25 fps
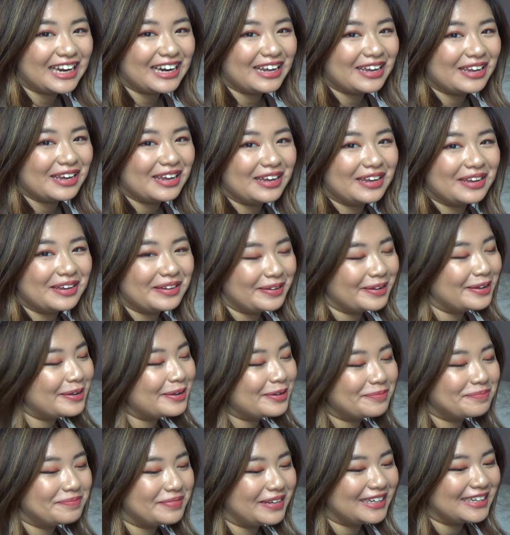that I
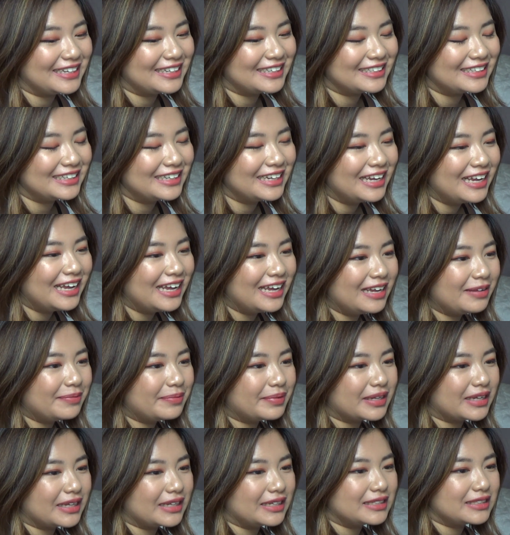made,
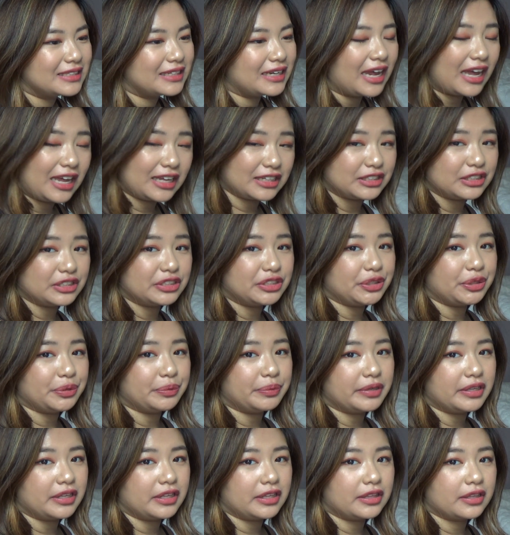because it had to do
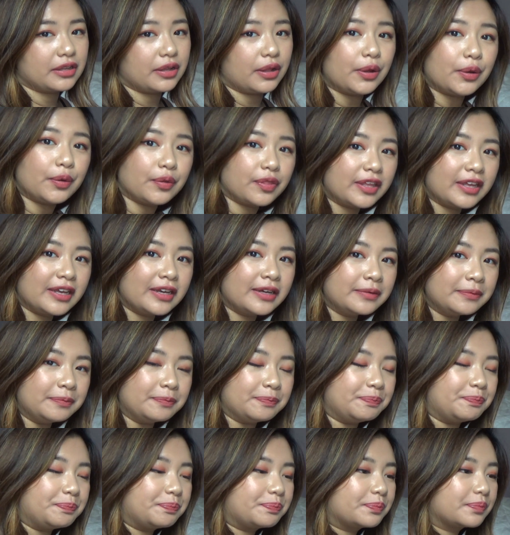with clothing.
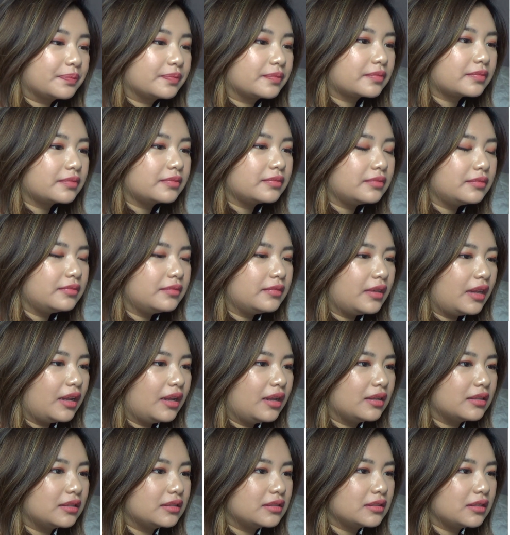
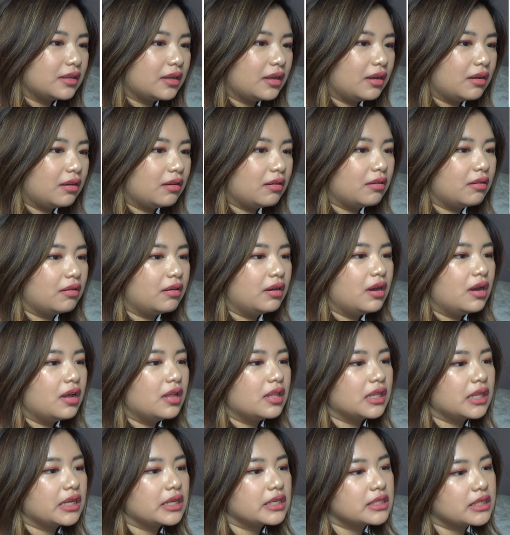And so
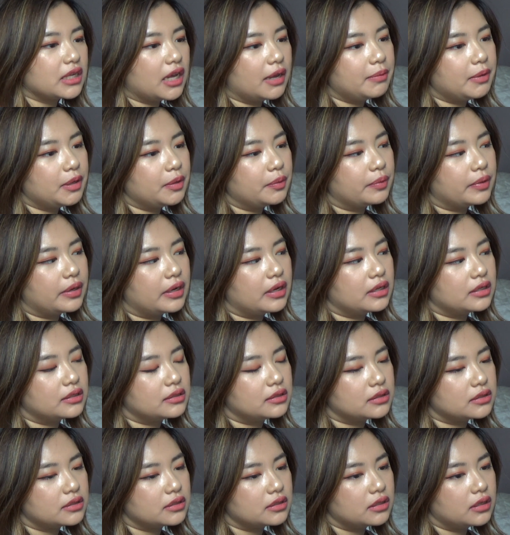the assignment
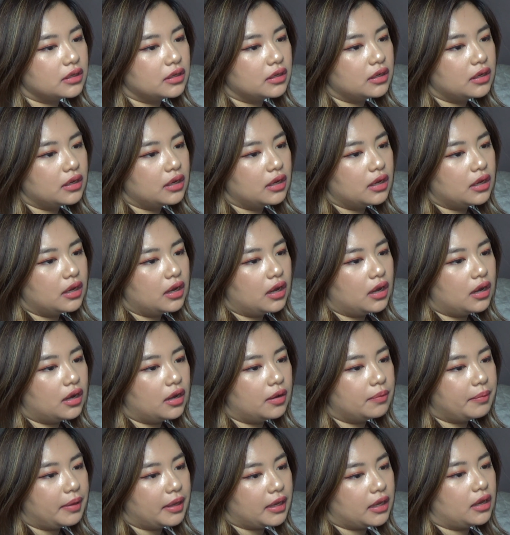was
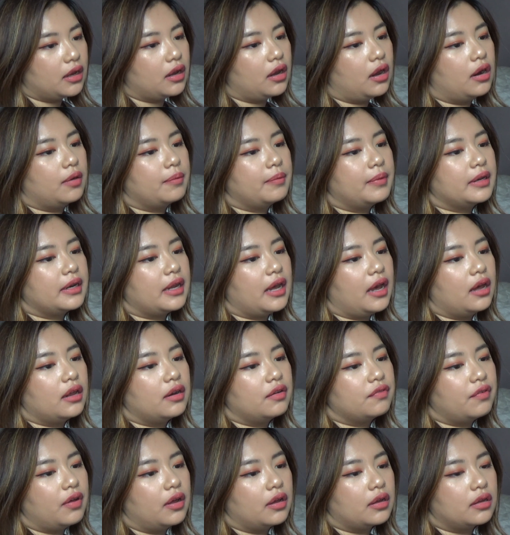make a garment out
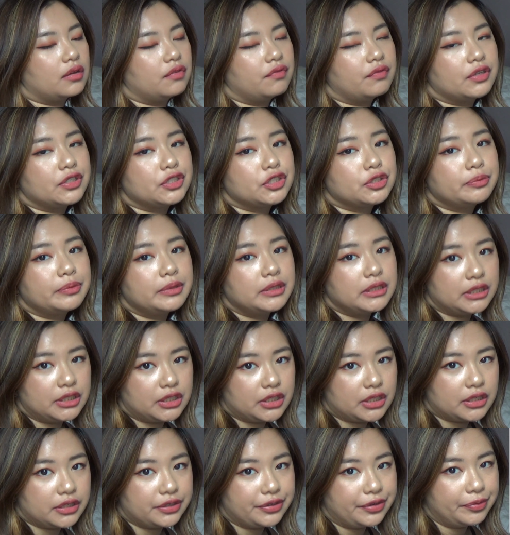of unconventional
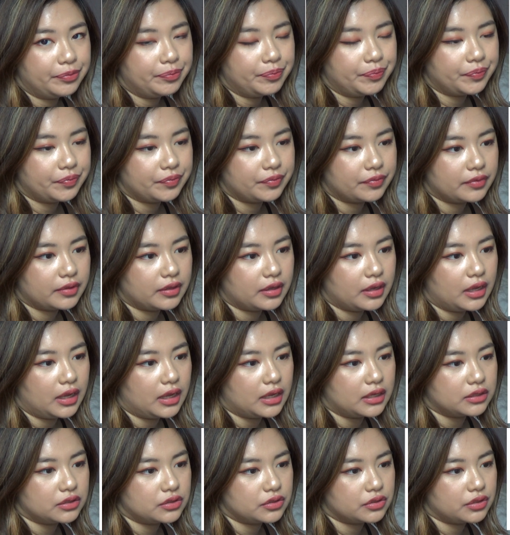material.
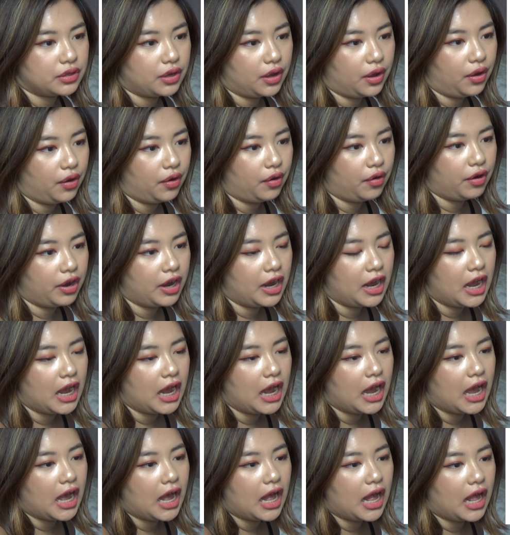And so
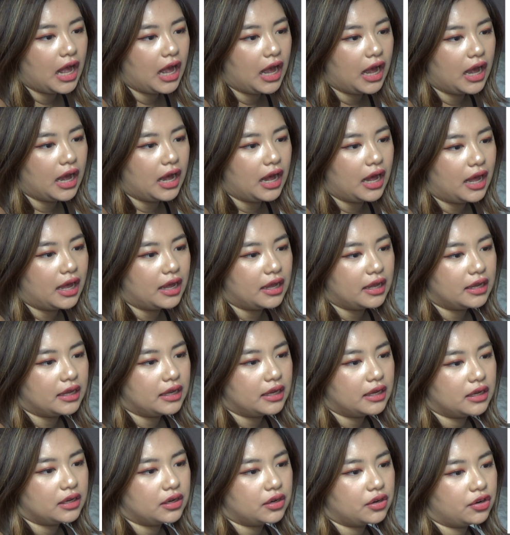
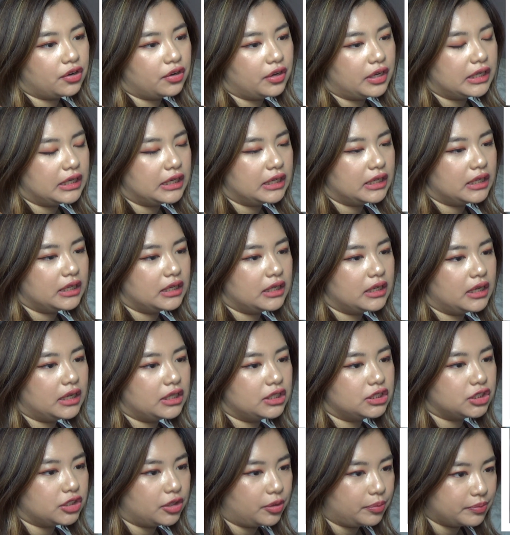I created a
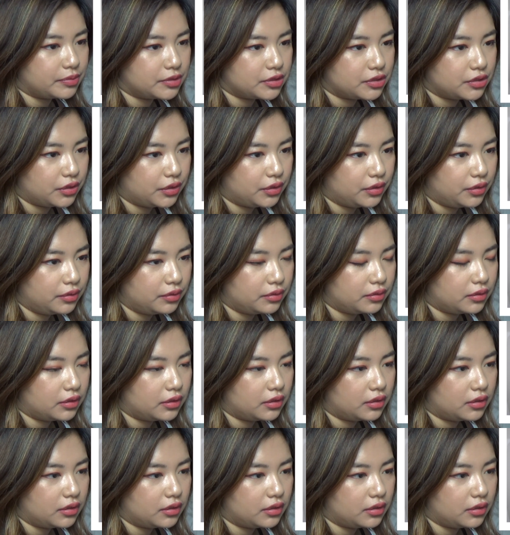jumpsuit